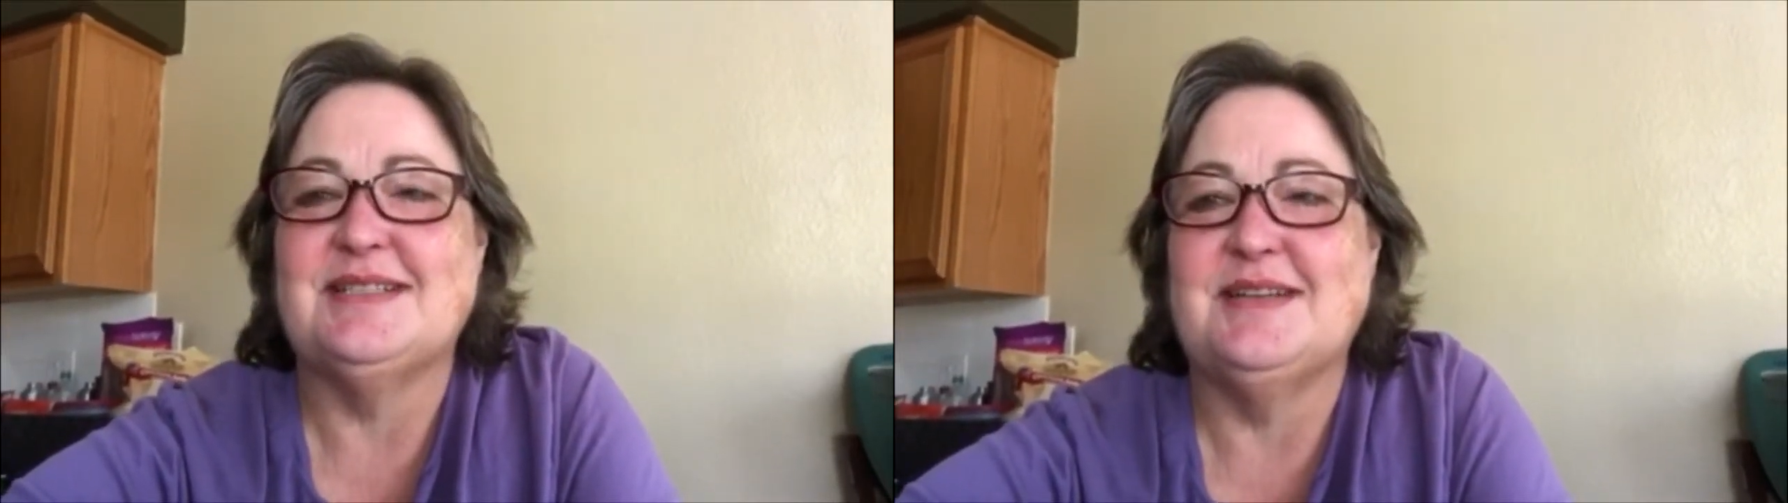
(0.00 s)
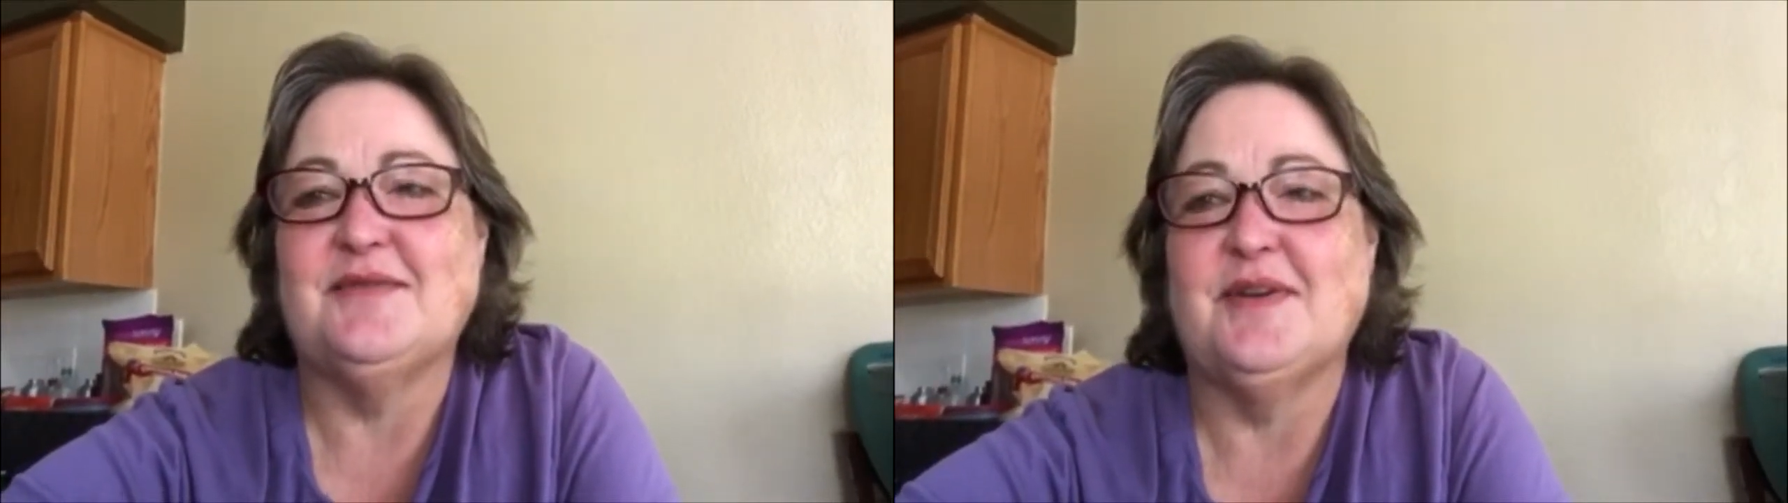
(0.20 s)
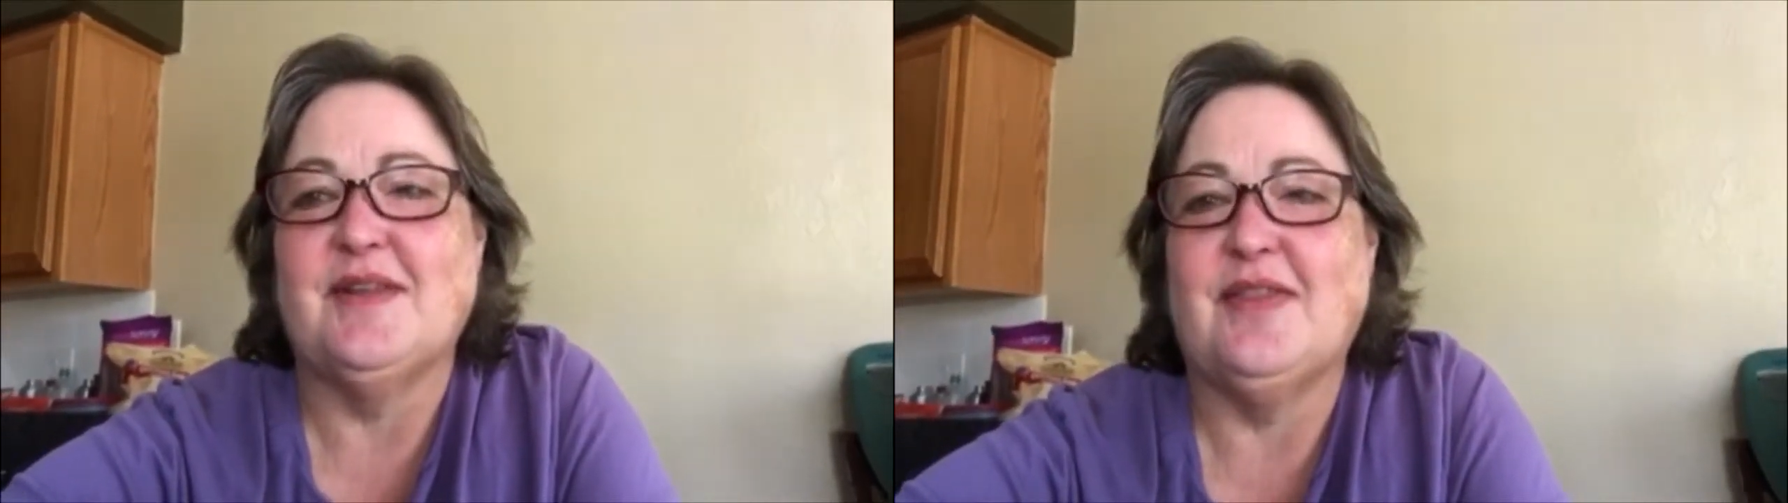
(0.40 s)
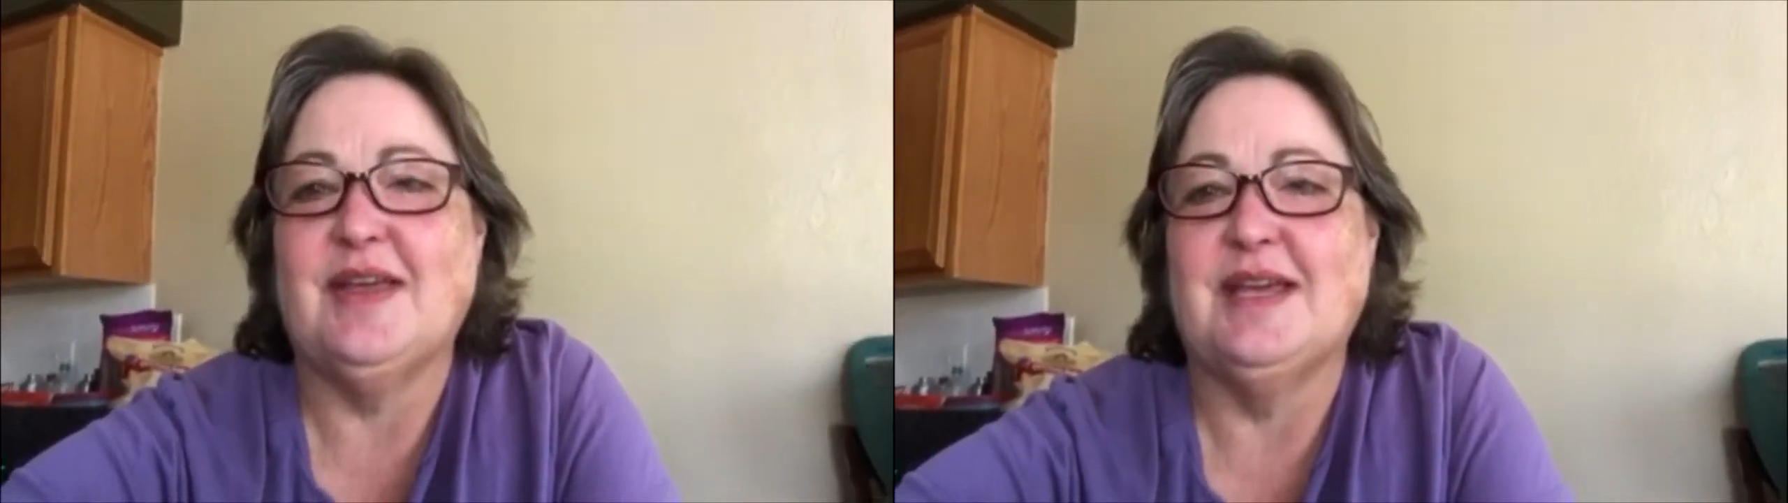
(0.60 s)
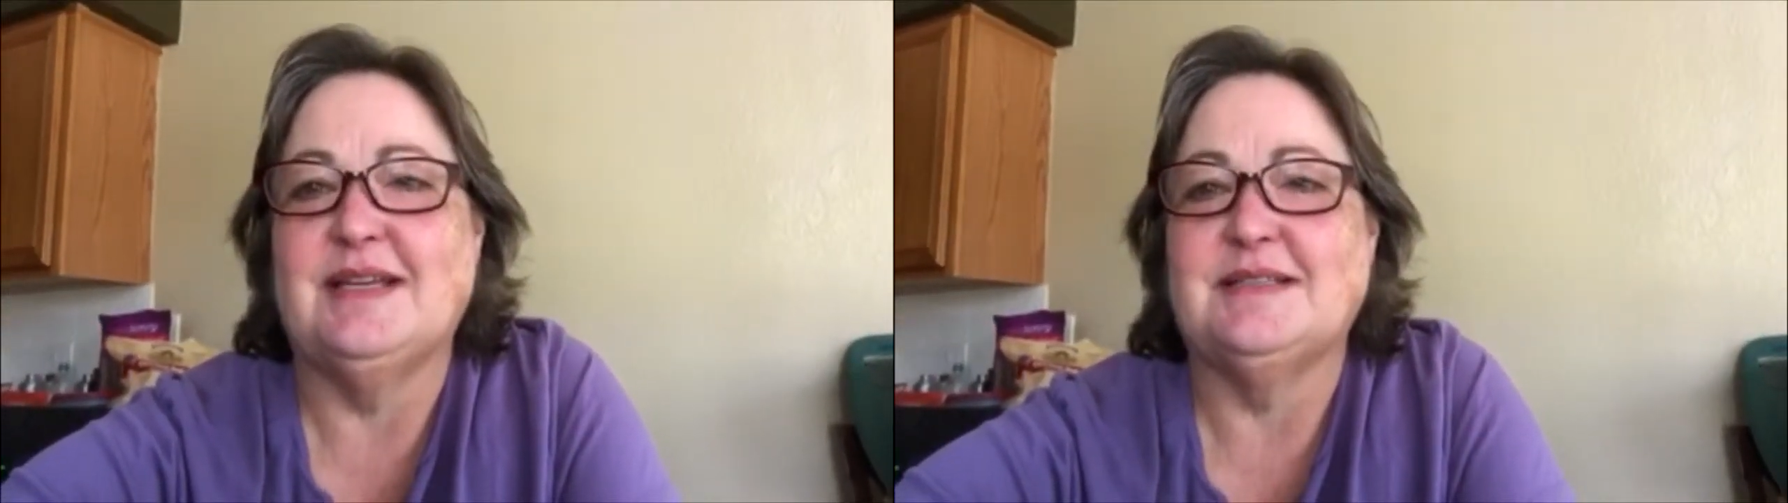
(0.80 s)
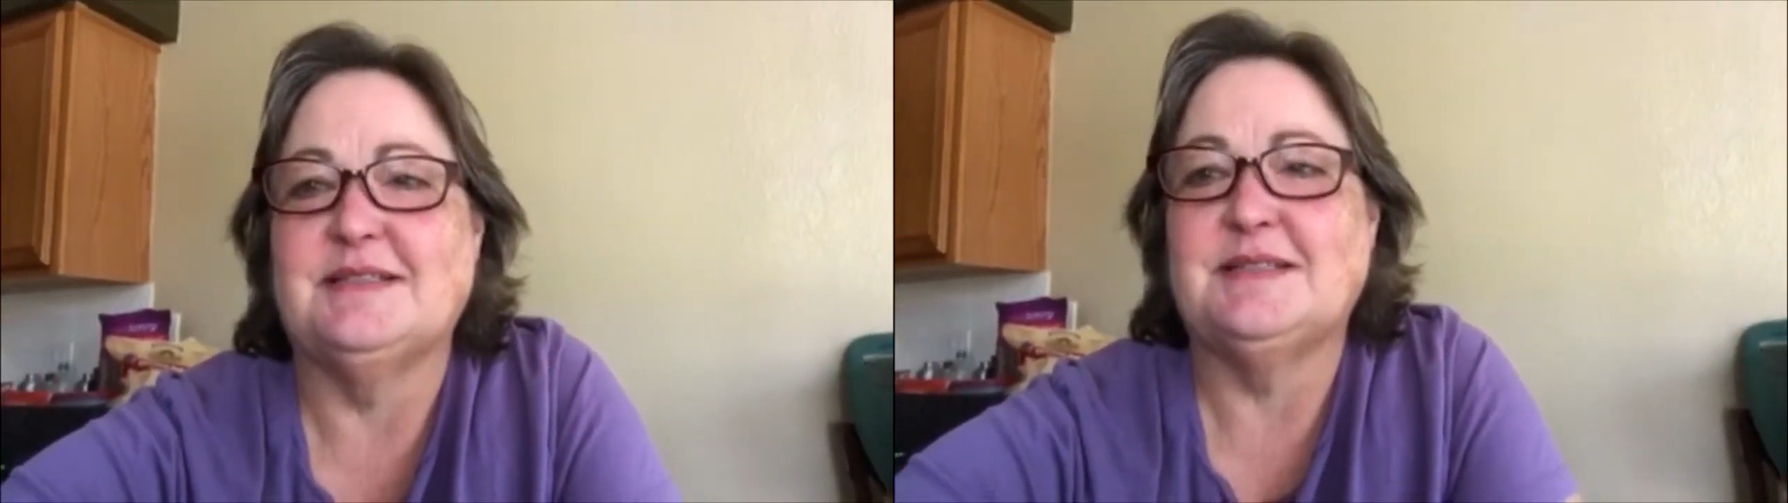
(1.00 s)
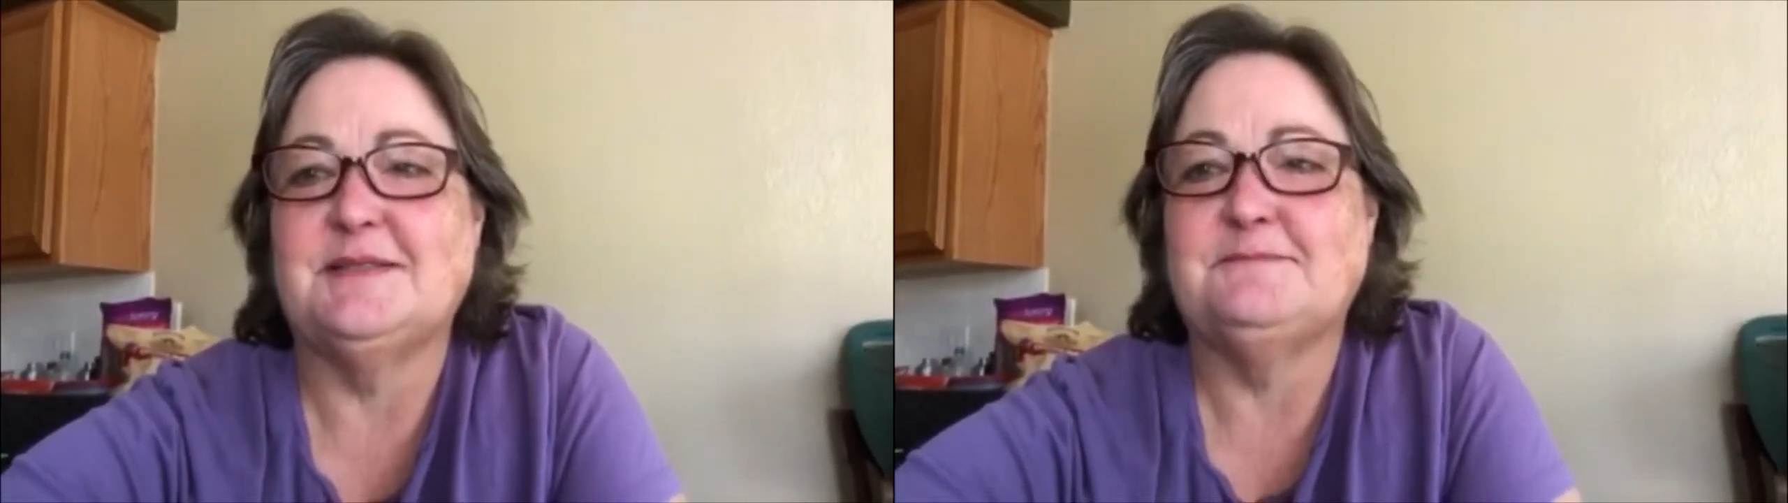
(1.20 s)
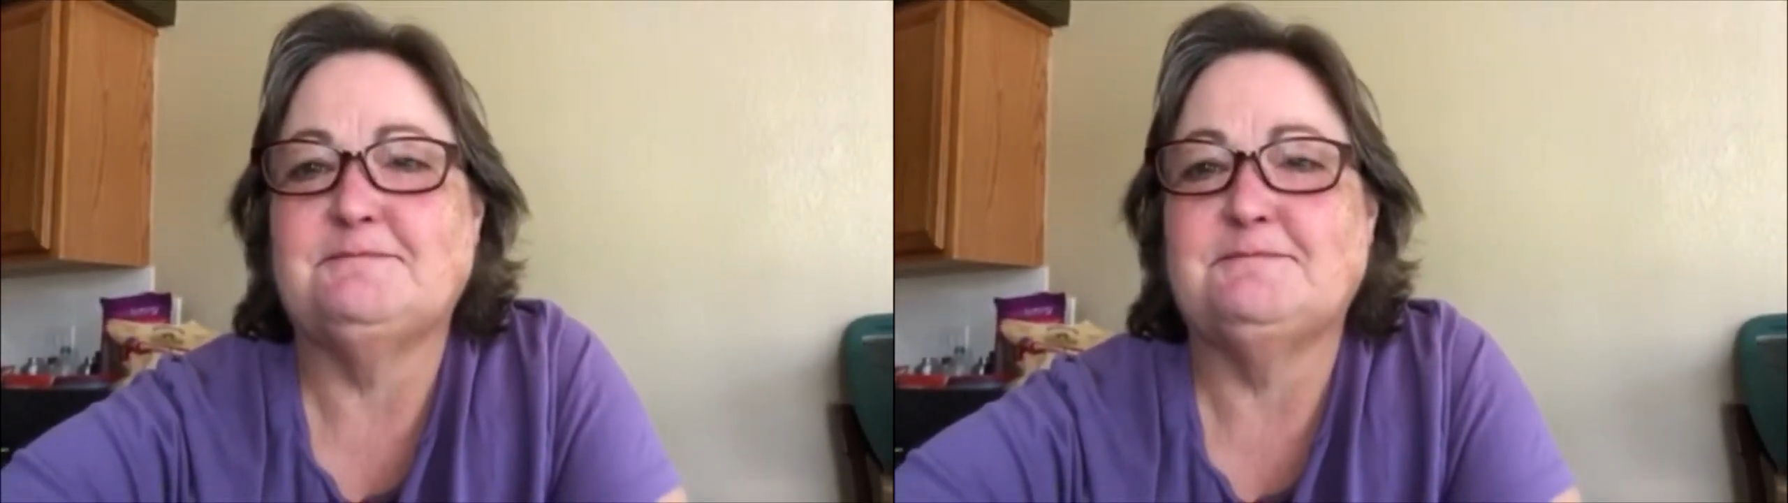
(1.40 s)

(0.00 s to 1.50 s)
different things.